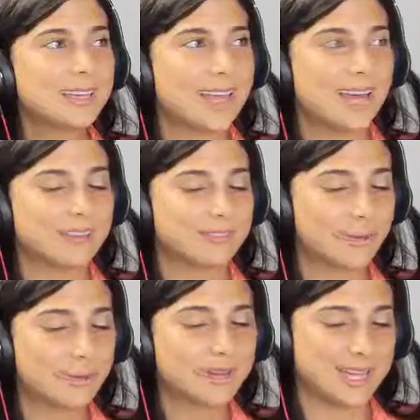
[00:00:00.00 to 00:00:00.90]
get
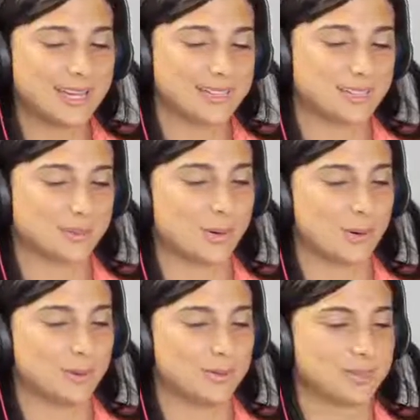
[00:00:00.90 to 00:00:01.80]
40 cases of
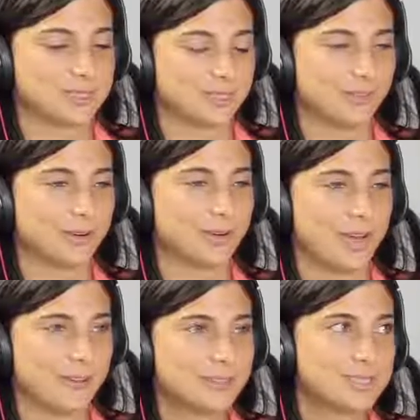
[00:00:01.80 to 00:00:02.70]
produce delivered
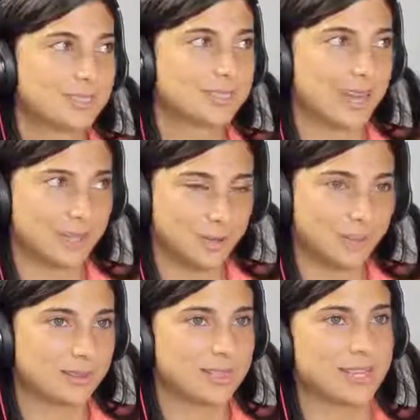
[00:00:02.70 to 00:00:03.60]
every single day, you
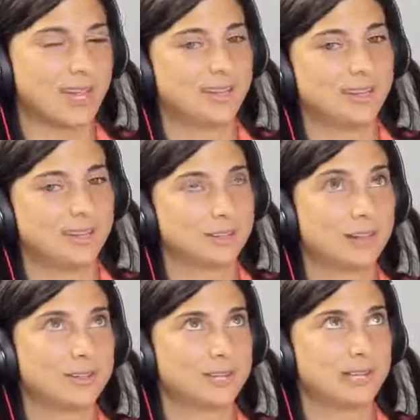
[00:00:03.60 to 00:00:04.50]
pick the day,
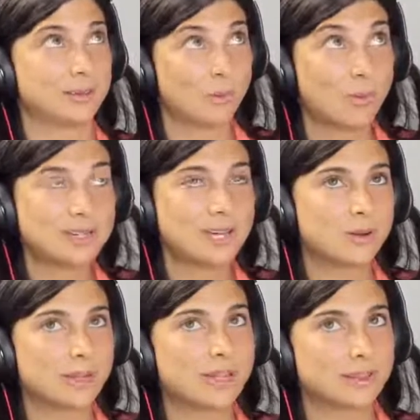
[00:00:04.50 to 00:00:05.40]
not every day, but one day
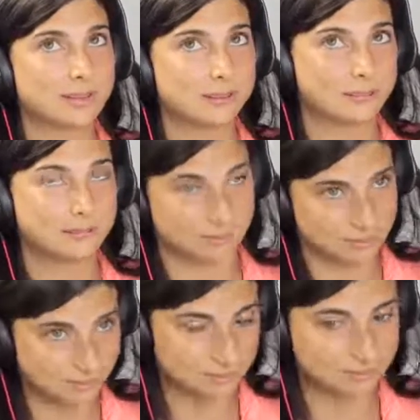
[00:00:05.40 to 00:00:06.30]
a week
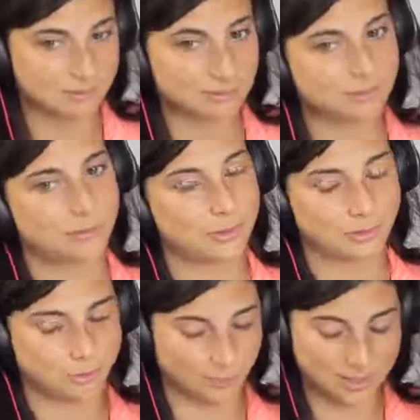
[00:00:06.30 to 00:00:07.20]
for
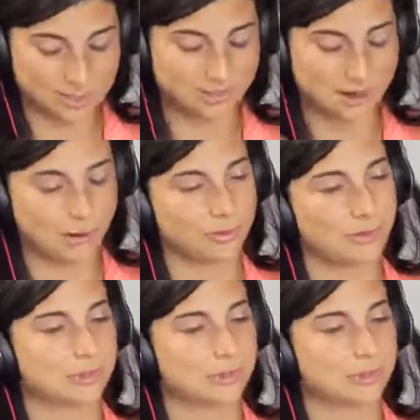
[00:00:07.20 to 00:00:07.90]
the rest of however long."